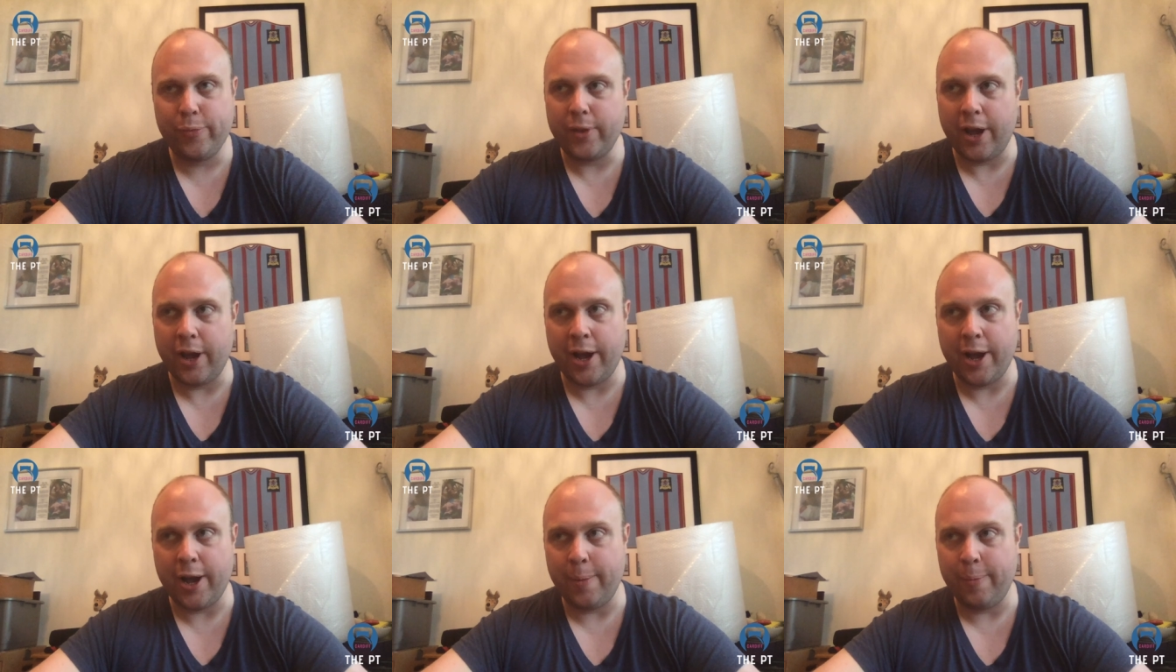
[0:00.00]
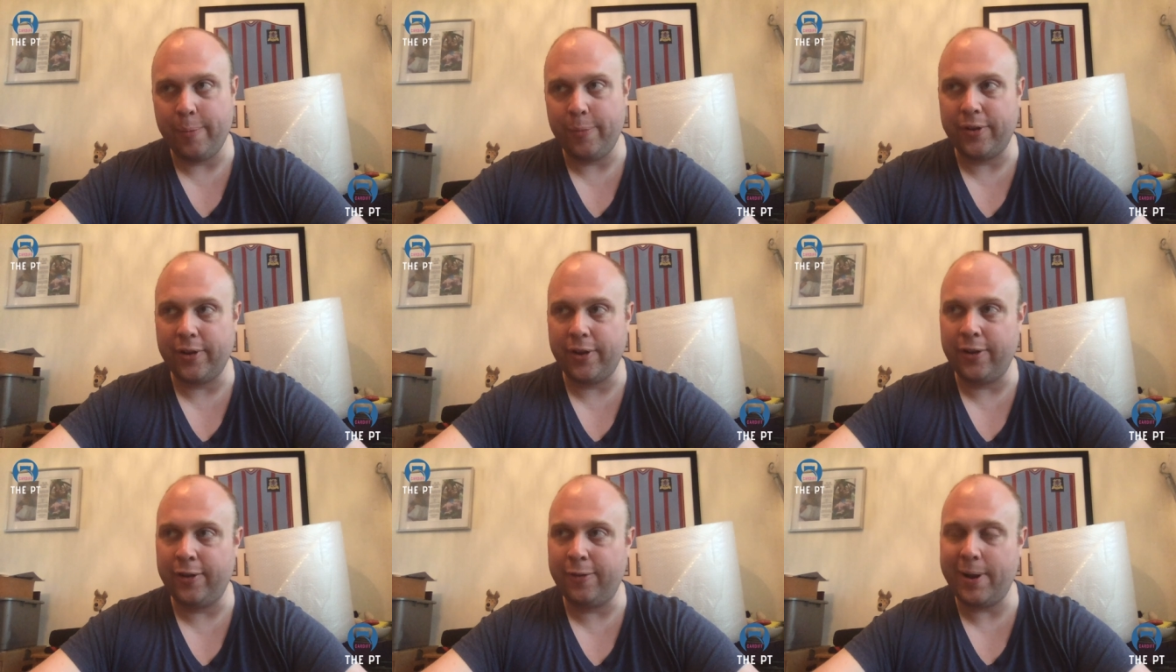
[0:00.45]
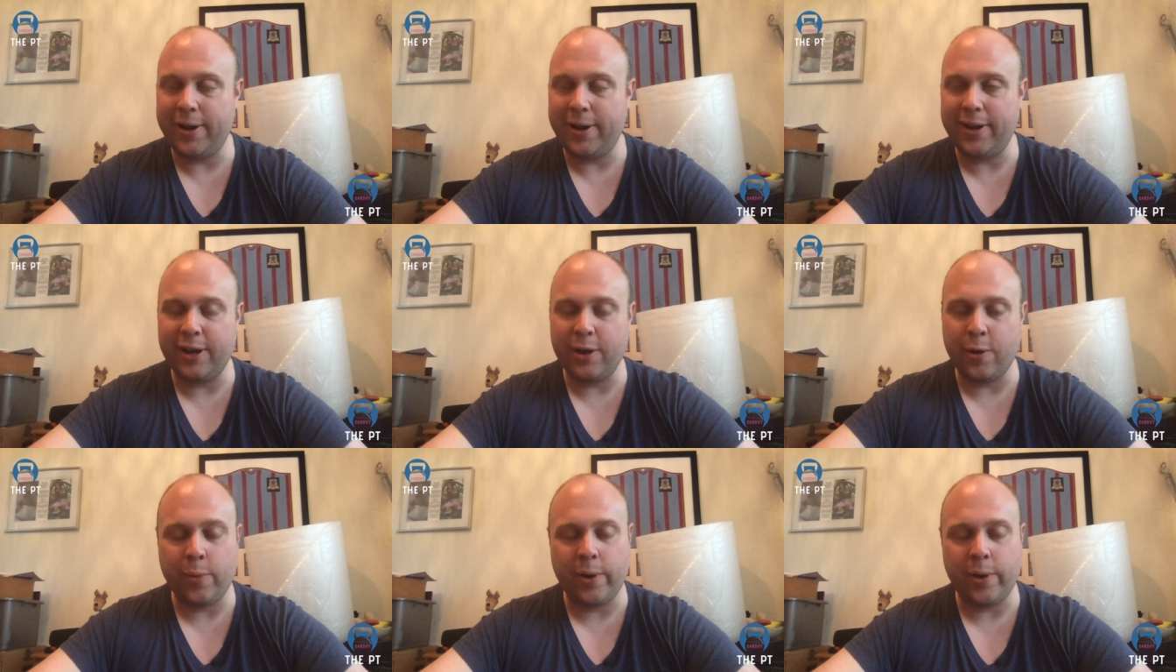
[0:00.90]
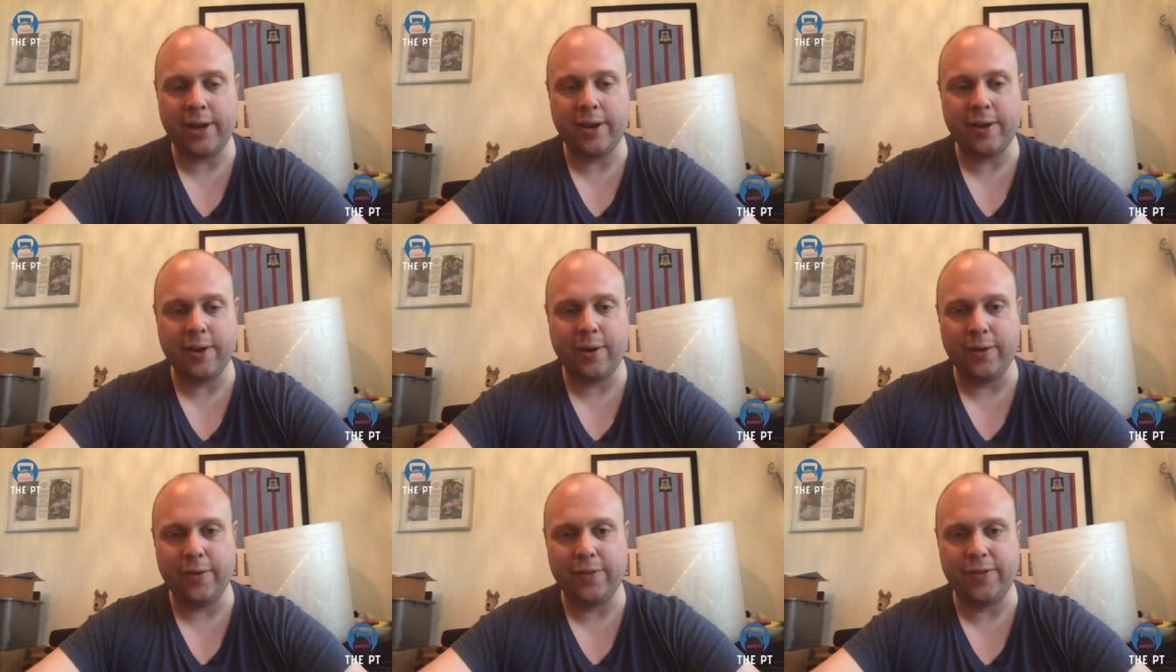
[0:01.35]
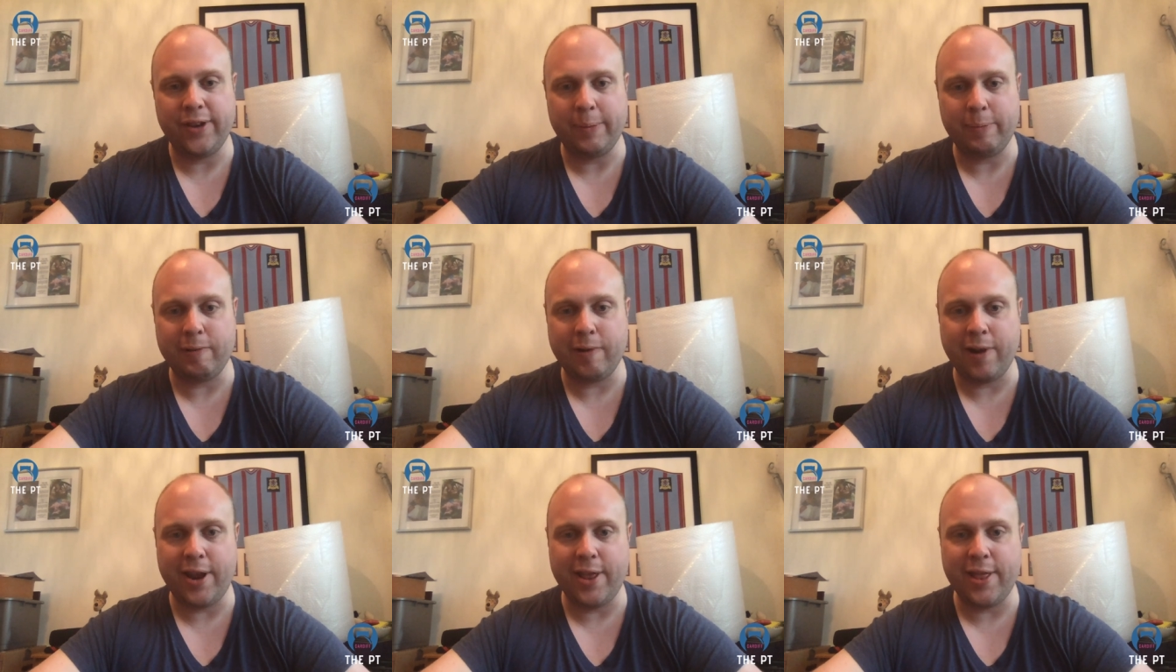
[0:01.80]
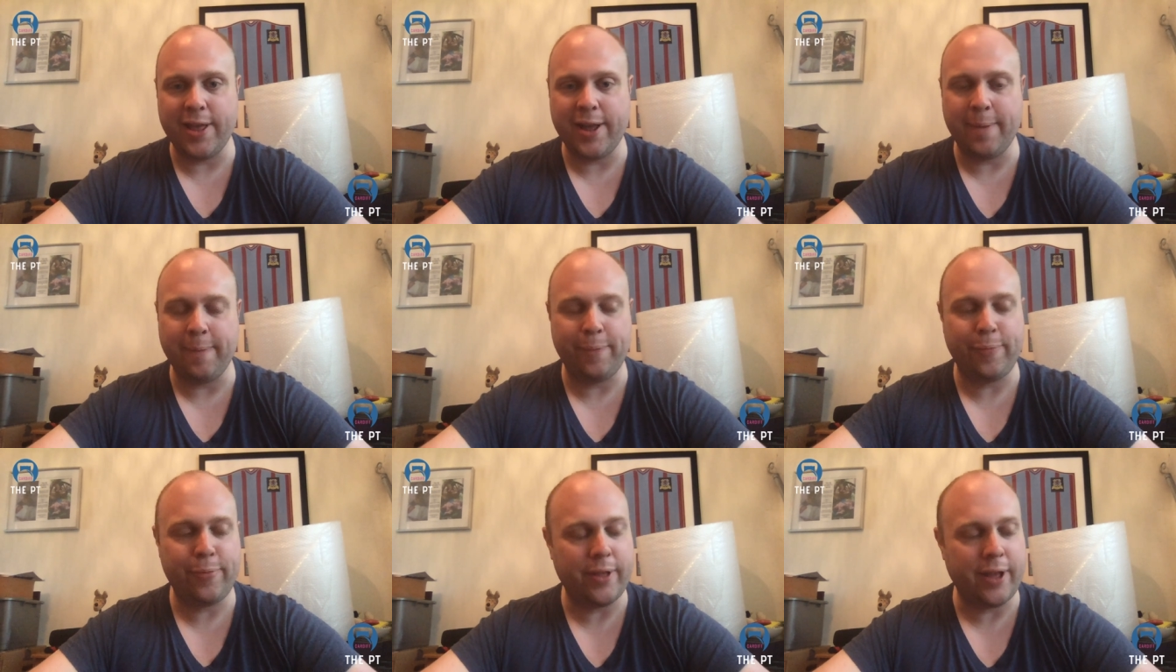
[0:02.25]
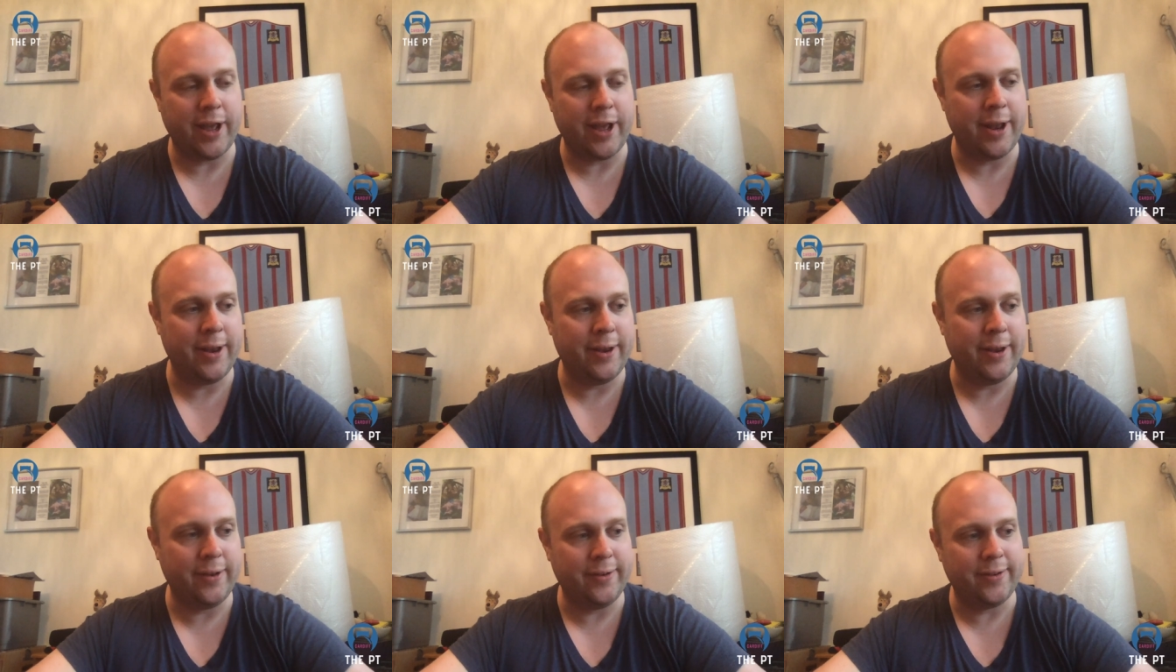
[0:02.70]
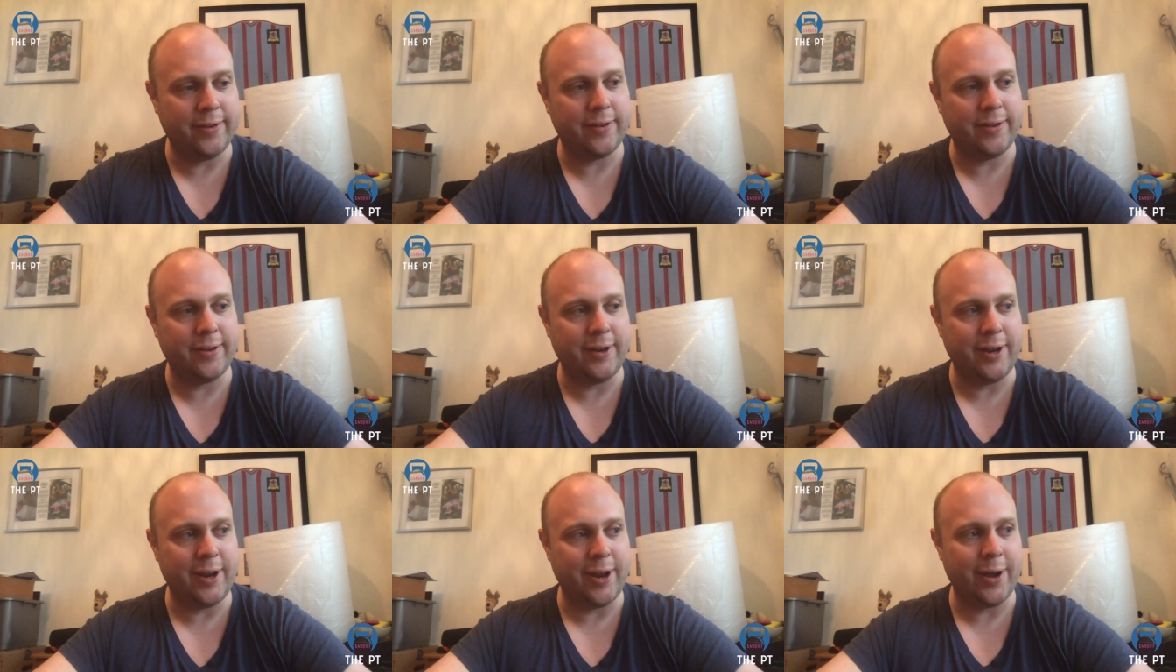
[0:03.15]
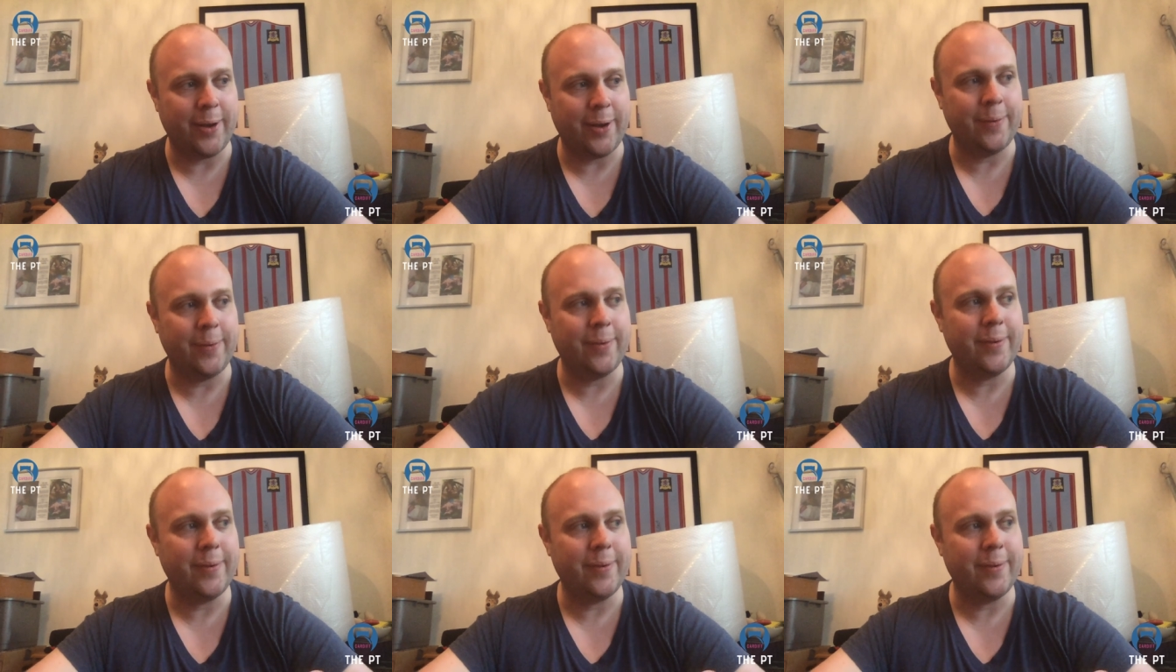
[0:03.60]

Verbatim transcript: Um, so spending a week kind of separating them and you know